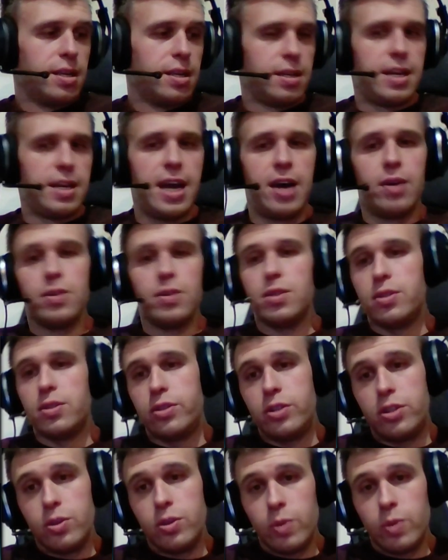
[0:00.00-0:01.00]
Now,
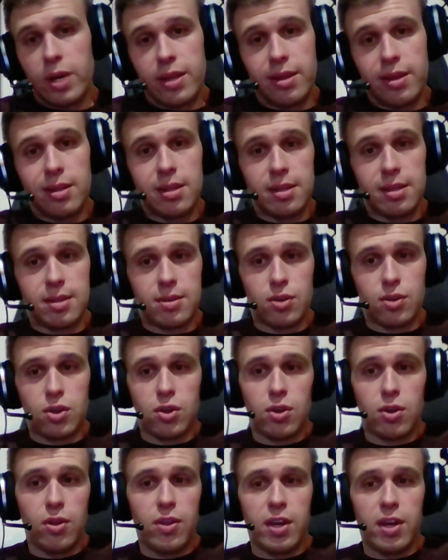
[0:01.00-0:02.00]
do I think this is a
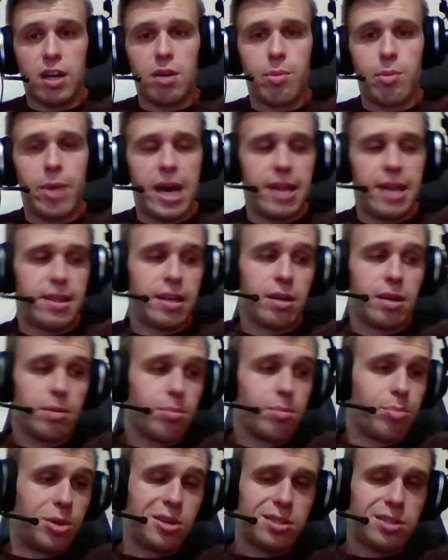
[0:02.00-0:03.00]
good thing or a bad thing?
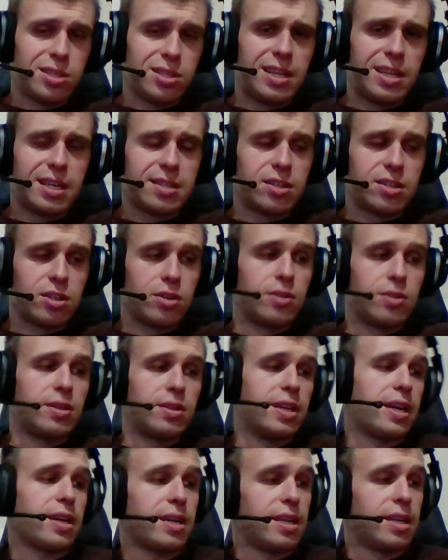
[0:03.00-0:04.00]
Personally, I think it's a good
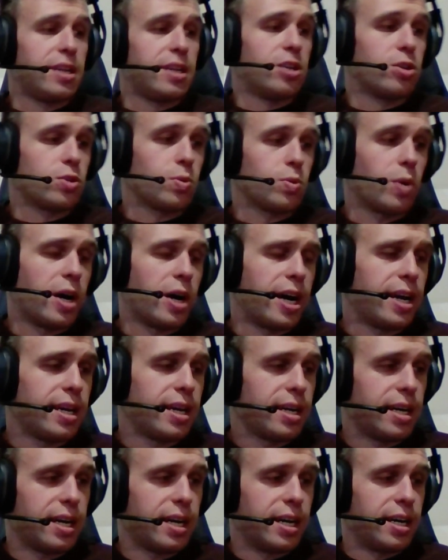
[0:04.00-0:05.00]
thing, and here's why.
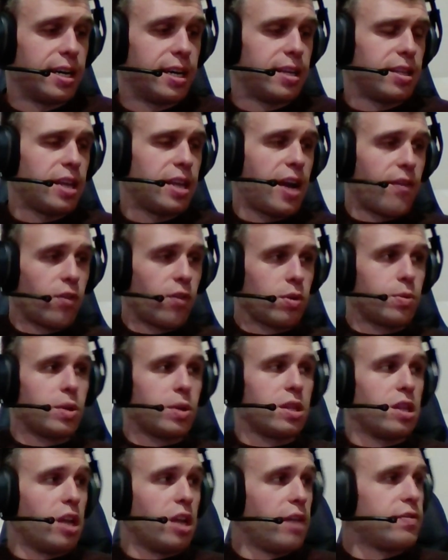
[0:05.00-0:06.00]
Uh,
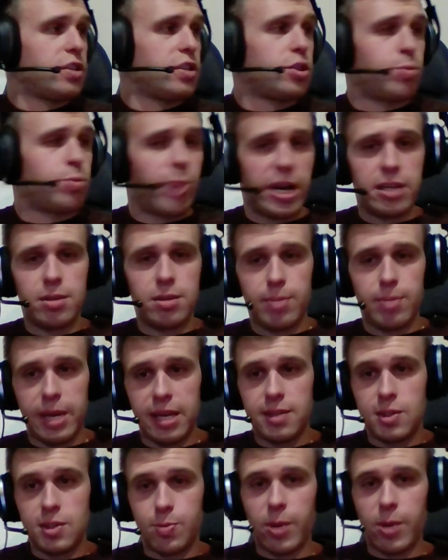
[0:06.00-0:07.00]
everyone loves
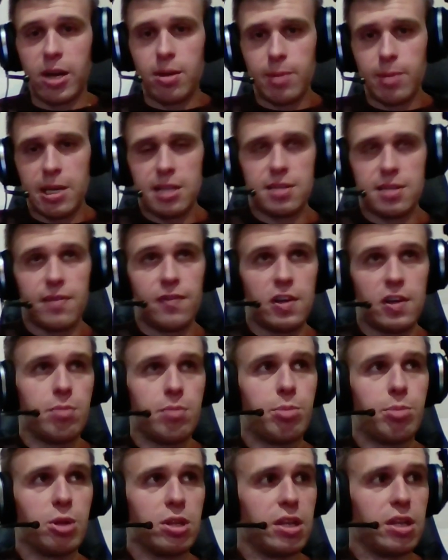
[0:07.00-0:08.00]
Spider-Man. Spider-Man is a very
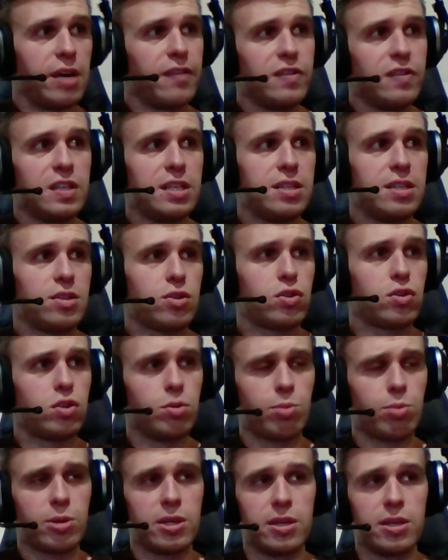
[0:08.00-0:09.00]
beloved
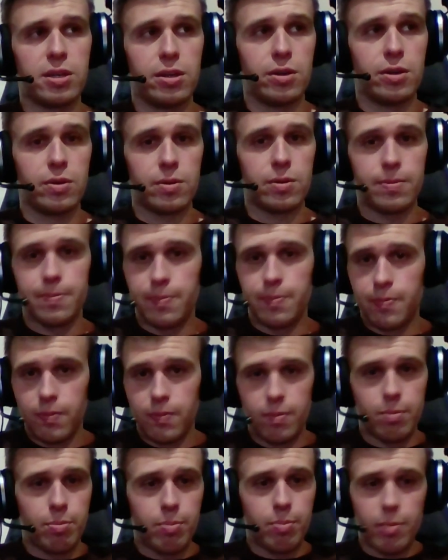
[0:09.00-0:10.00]
superhero
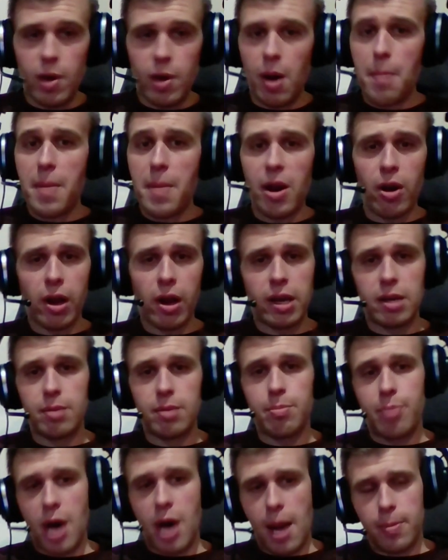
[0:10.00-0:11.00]

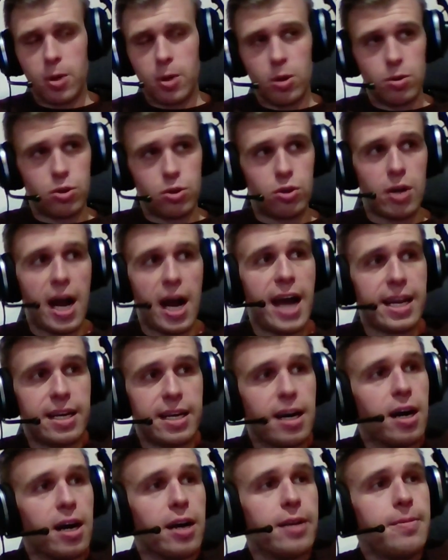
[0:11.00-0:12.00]
American pop culture
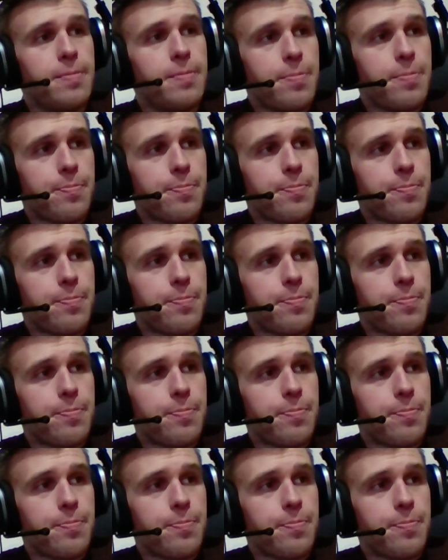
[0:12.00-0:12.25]
icon.